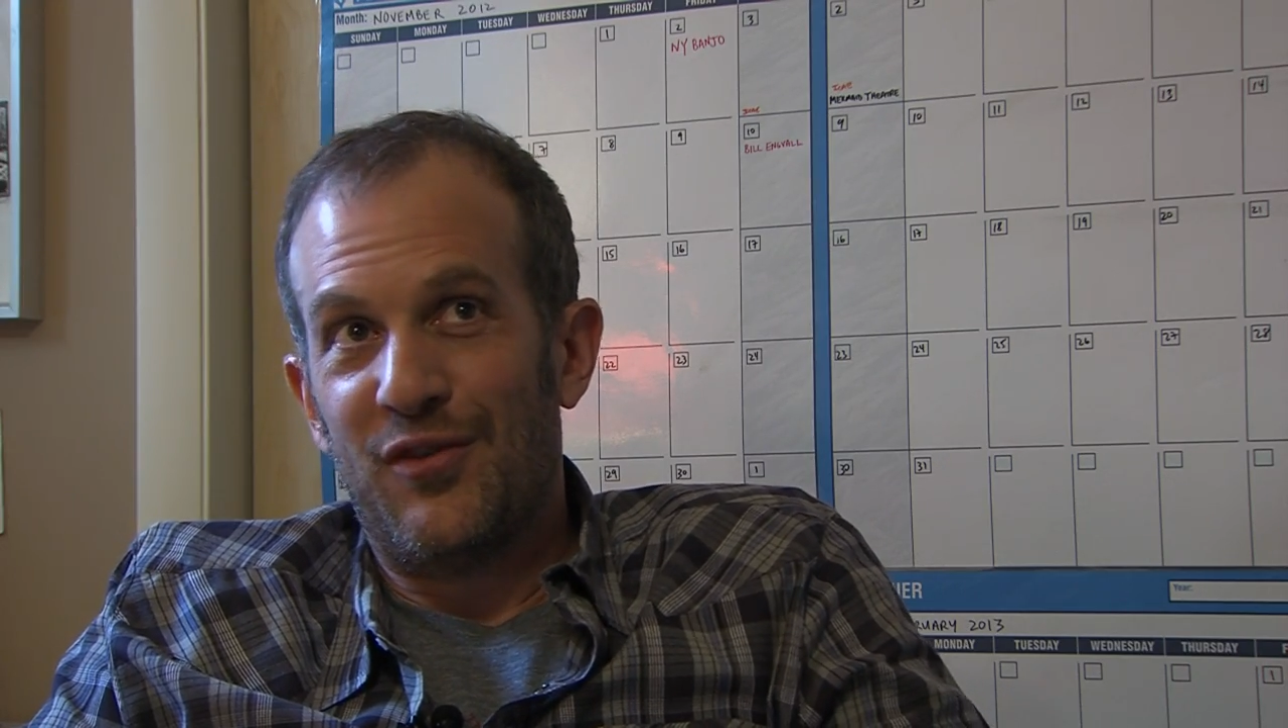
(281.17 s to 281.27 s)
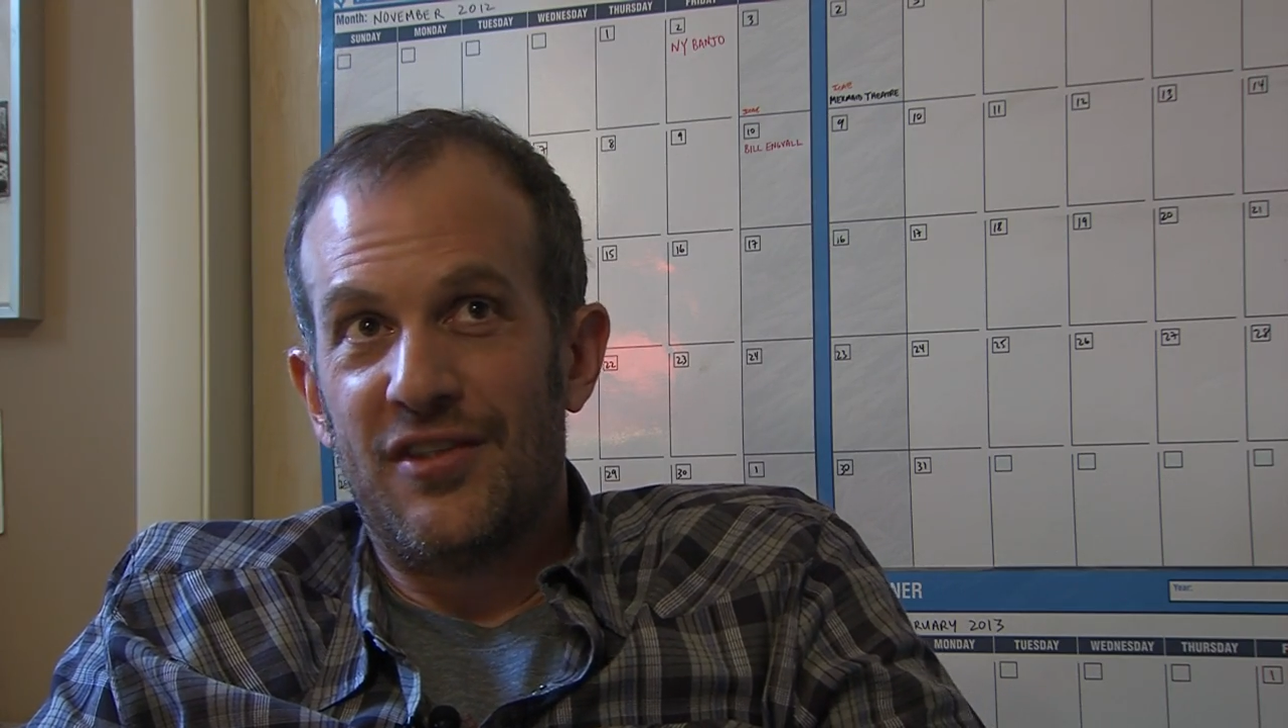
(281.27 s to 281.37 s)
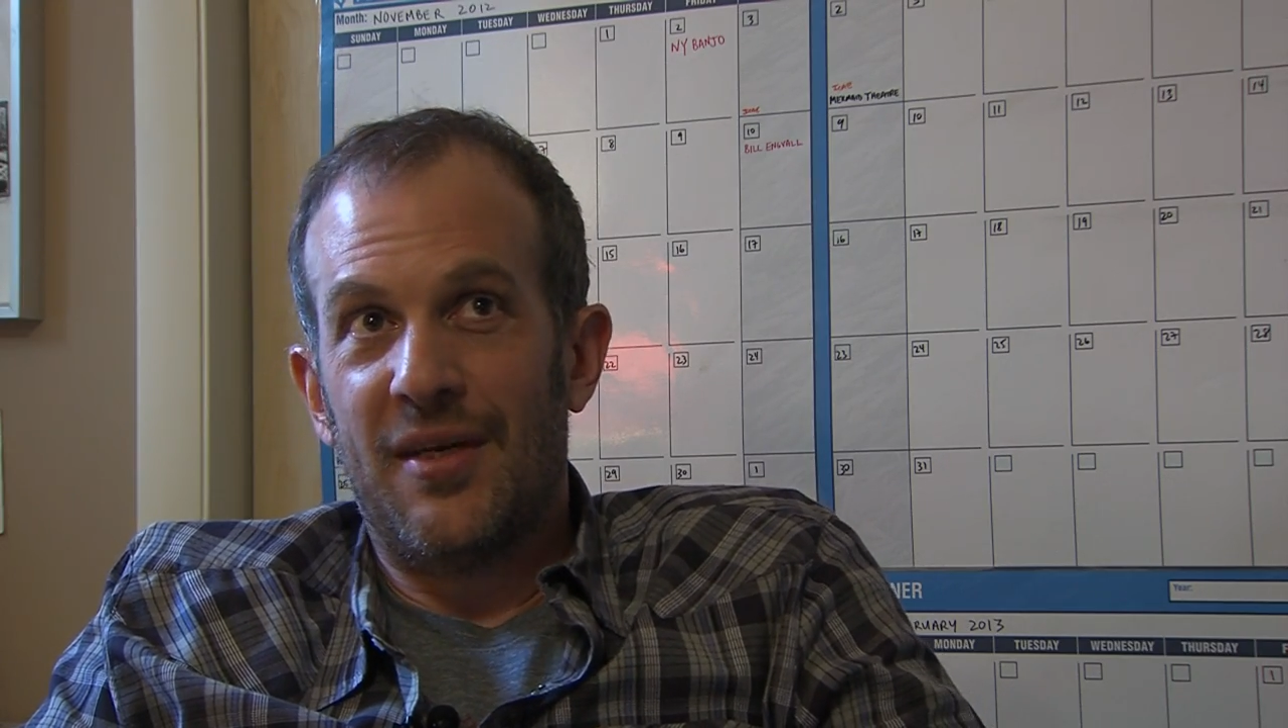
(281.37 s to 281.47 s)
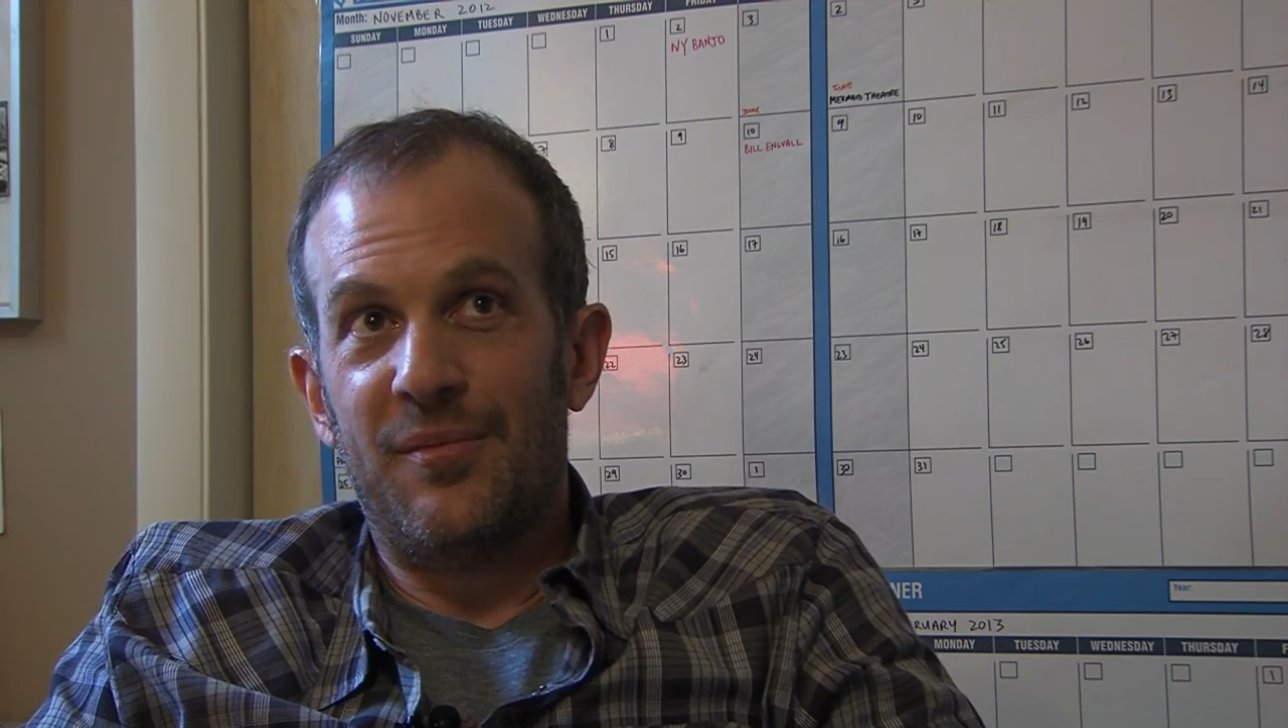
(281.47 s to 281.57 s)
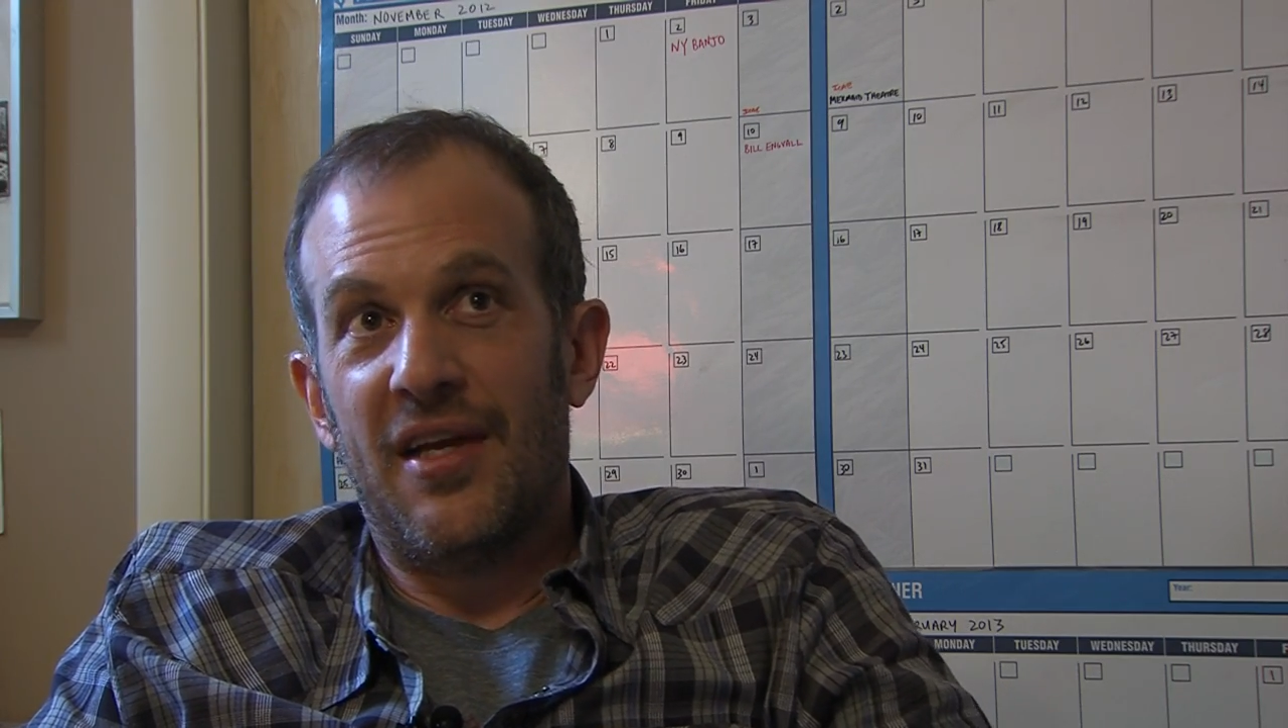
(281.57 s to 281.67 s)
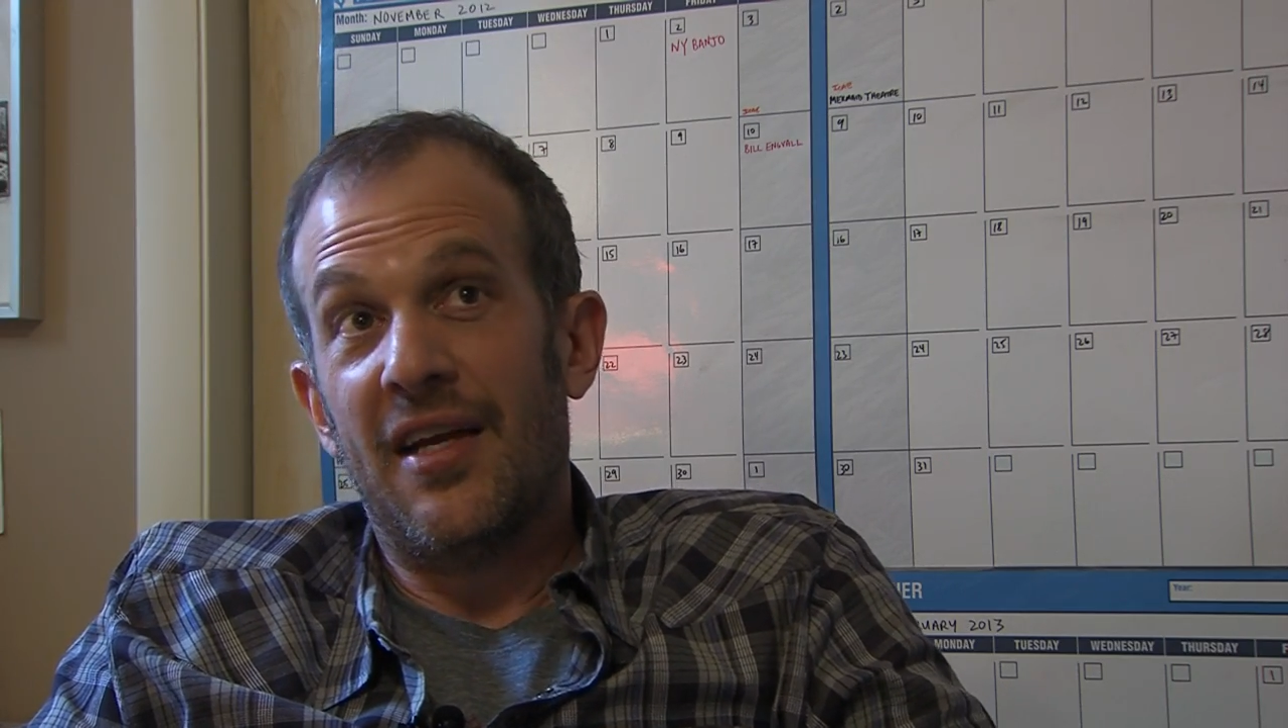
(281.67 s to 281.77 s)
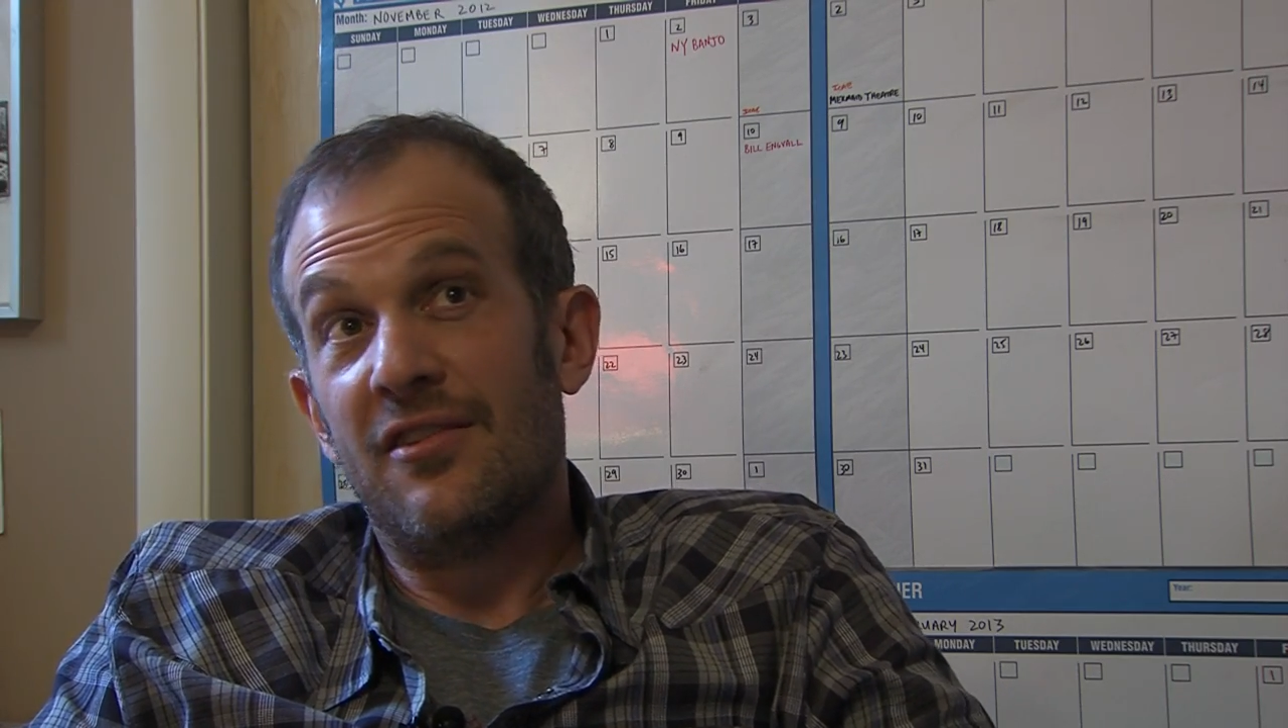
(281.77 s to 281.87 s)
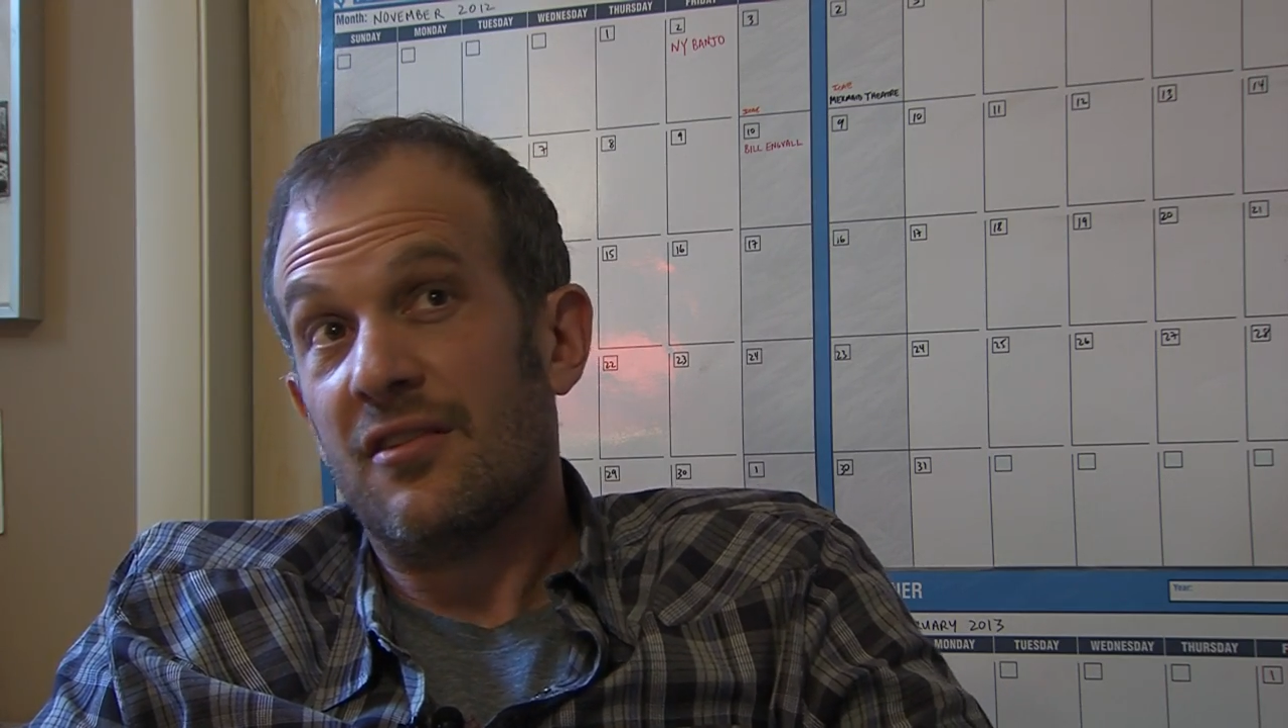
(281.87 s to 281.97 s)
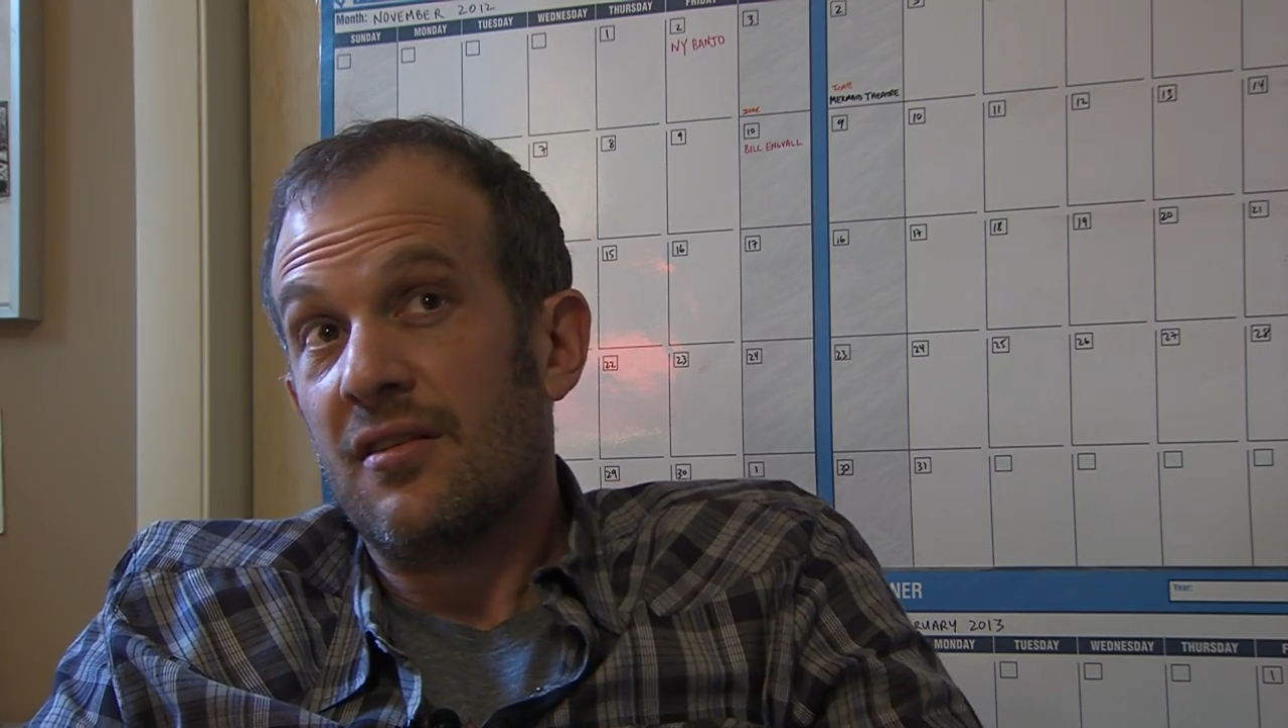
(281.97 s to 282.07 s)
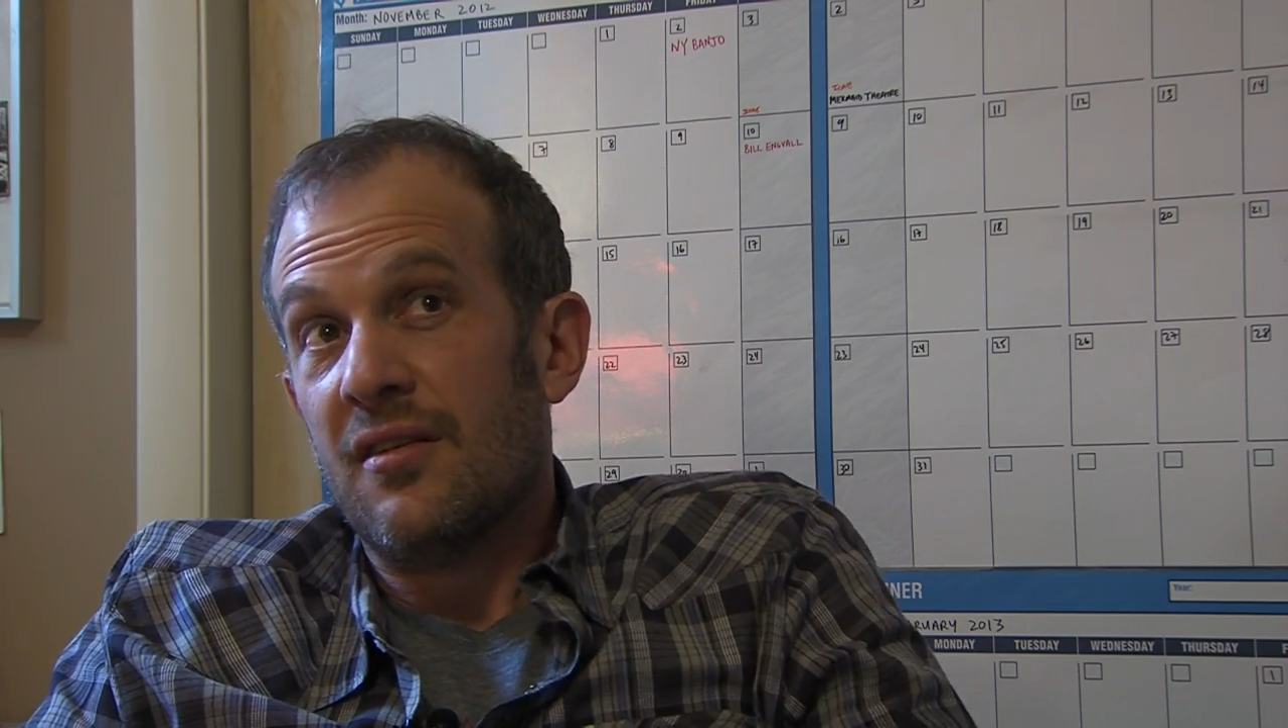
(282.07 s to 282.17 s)
the same
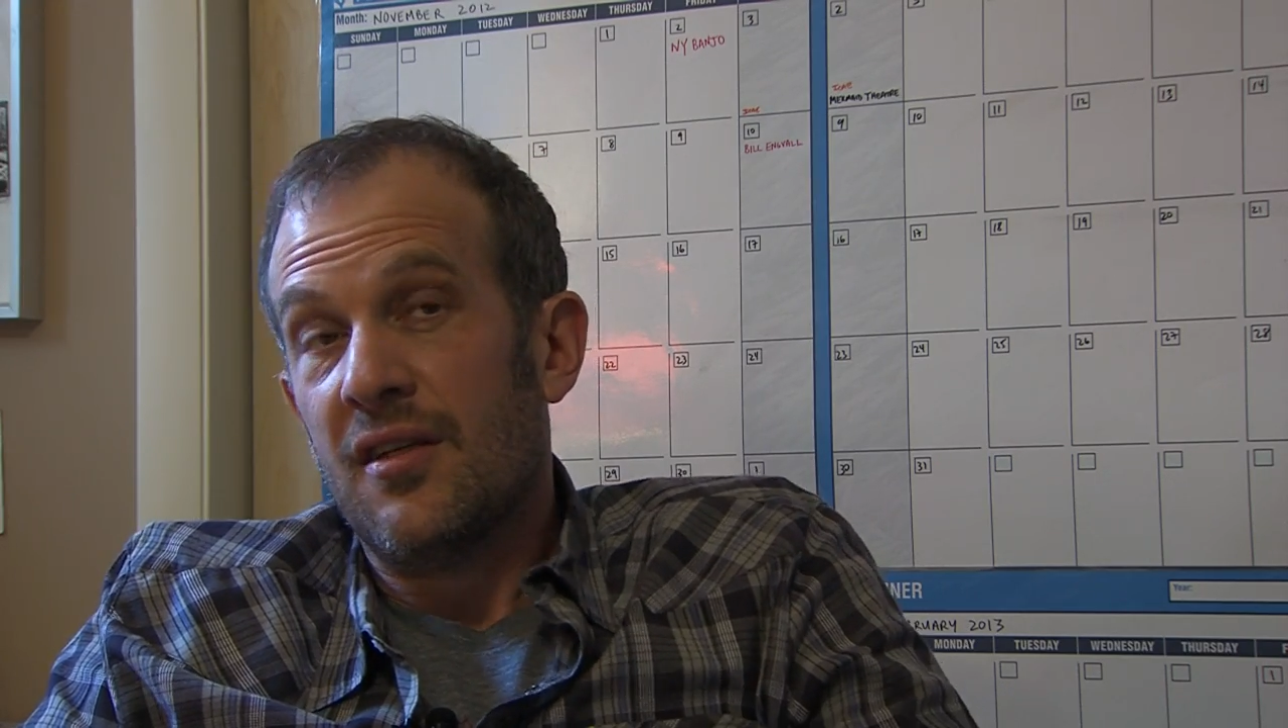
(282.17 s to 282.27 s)
taste.